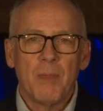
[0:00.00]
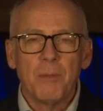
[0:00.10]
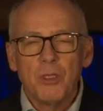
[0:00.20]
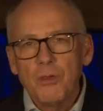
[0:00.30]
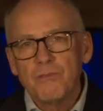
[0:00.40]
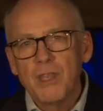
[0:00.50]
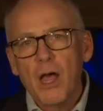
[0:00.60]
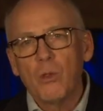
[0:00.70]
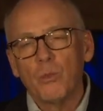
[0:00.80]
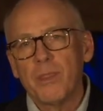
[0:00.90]
Maybe you've
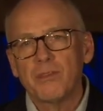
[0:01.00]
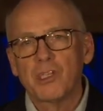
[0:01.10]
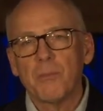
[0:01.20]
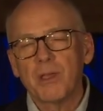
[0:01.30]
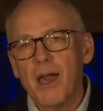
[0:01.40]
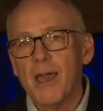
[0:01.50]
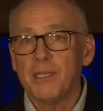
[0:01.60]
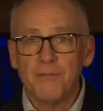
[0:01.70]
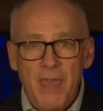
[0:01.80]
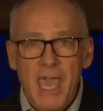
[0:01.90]
dealt with some
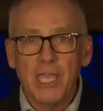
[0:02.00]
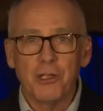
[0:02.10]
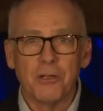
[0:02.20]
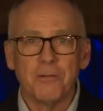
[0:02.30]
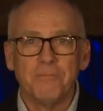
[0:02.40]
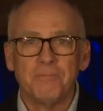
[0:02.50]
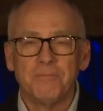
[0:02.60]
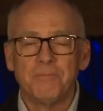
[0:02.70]
kind of anger.